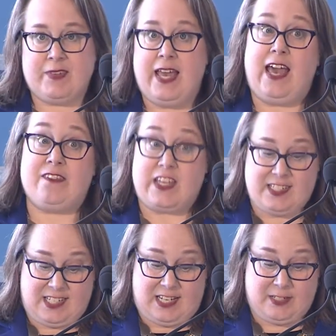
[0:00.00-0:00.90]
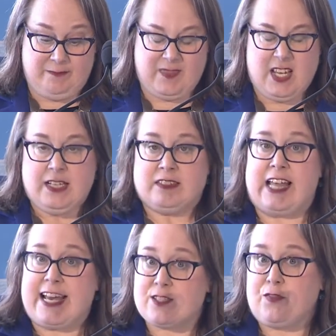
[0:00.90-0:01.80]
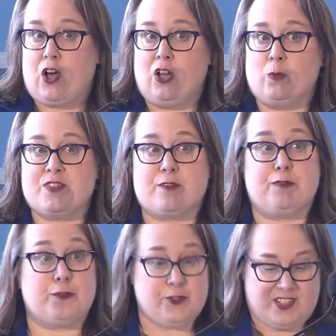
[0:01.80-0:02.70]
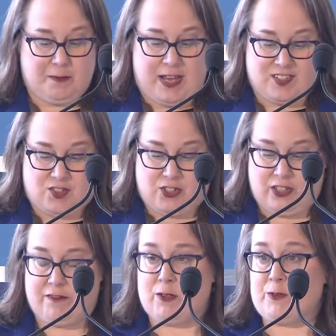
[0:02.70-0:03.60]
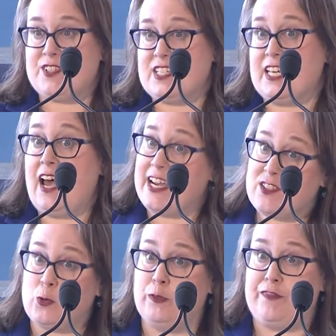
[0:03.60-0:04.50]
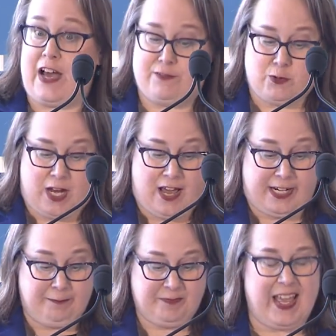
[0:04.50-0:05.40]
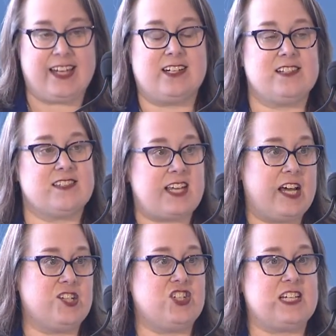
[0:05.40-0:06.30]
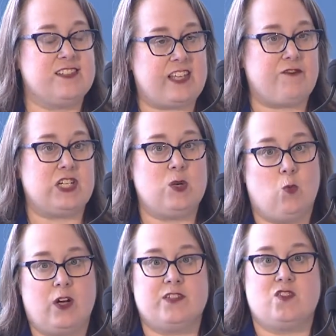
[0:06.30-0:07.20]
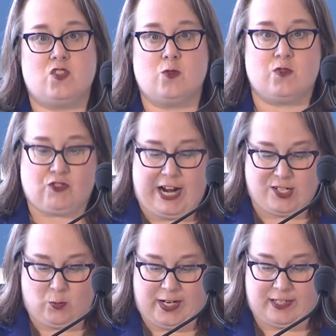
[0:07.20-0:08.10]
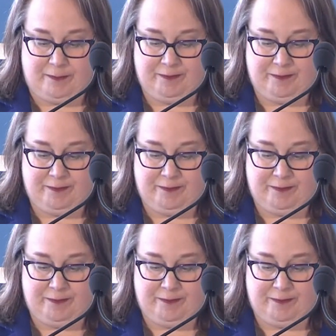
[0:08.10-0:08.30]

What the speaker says: and they did. Last fall was the first semester of the Racine High School 509, and an astonishing 71 students graduated.